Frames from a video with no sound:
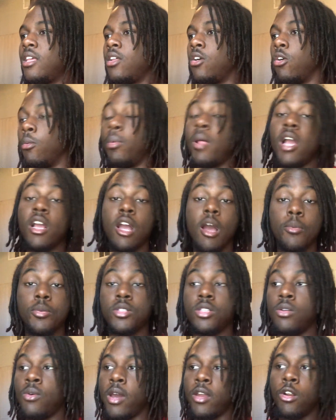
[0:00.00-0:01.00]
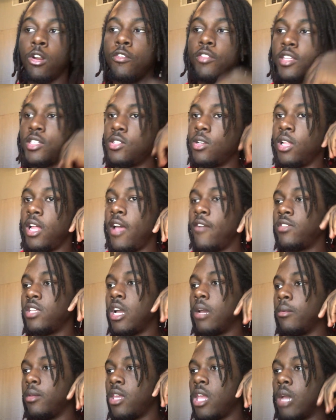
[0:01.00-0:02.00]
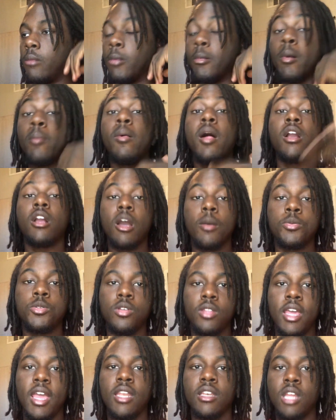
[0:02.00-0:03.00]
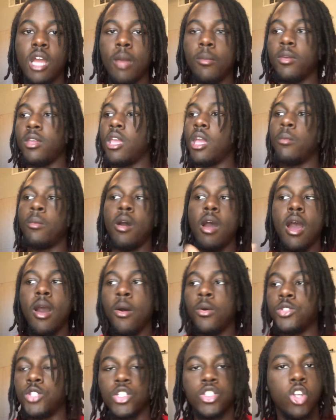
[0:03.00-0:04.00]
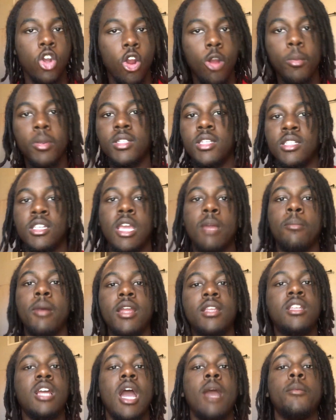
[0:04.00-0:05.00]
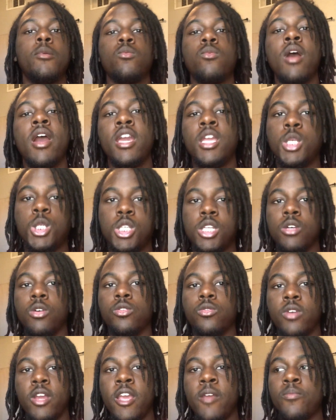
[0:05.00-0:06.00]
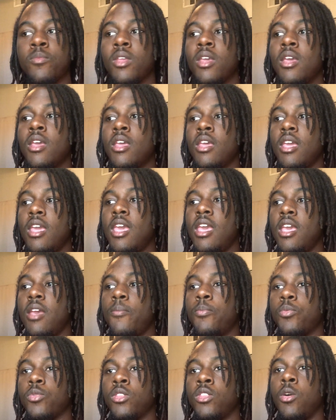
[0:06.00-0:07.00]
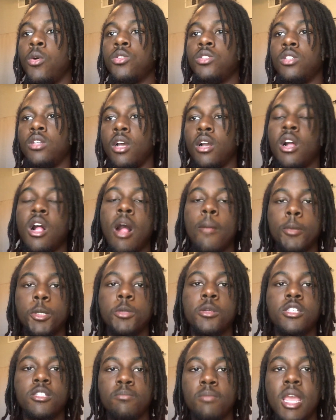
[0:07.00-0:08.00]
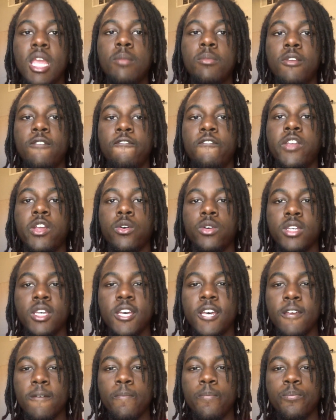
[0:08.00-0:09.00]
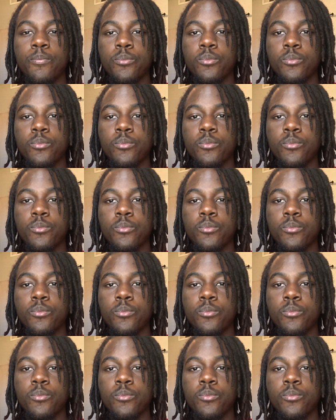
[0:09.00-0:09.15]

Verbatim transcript: Or Black Ops two, I don't know if they still have diamond camo, but Black Ops two, they had diamond camo. I was determined to get my diamond riot shield, right? And those accomplishments made me feel good.